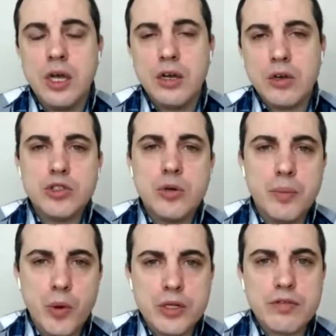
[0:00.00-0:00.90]
Nodes are
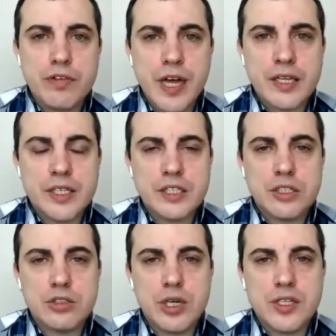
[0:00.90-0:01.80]
important for
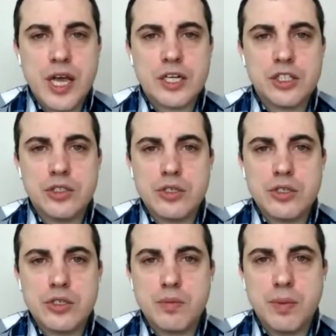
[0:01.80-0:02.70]
validating transactions,